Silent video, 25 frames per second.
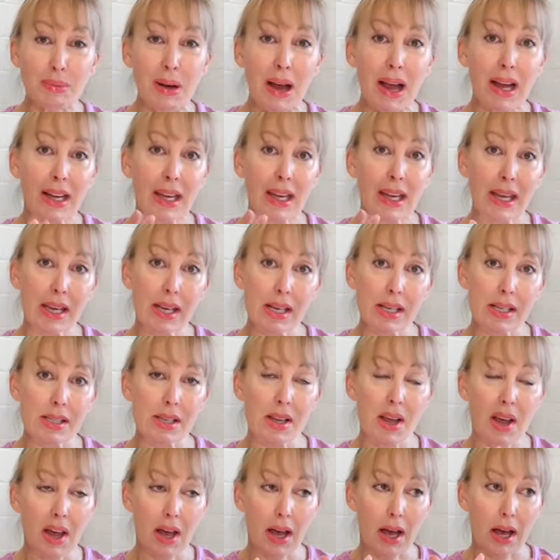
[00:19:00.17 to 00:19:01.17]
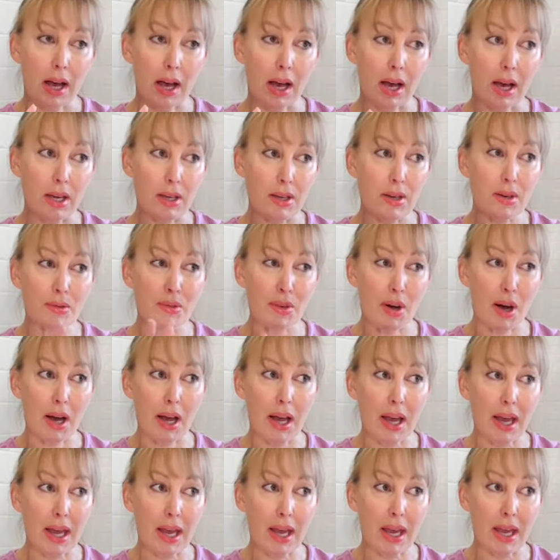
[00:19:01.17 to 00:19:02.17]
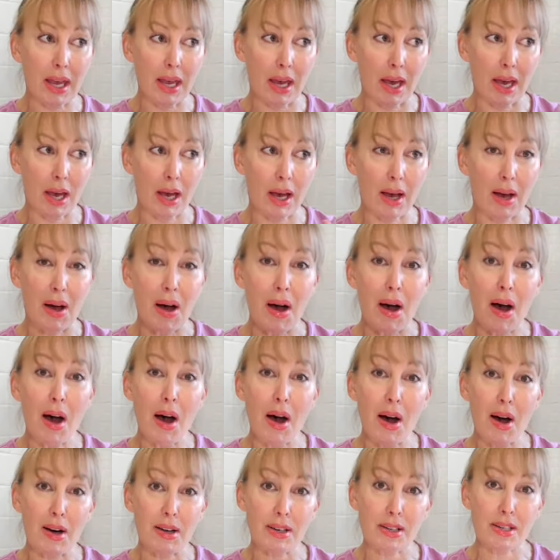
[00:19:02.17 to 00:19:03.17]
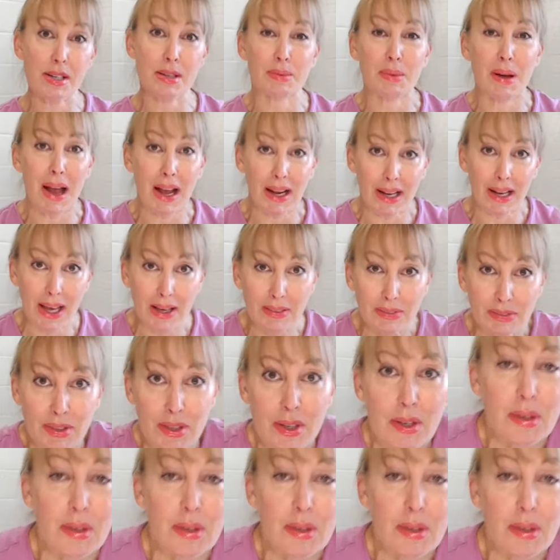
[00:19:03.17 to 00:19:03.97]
back is you've got a arched back, haven't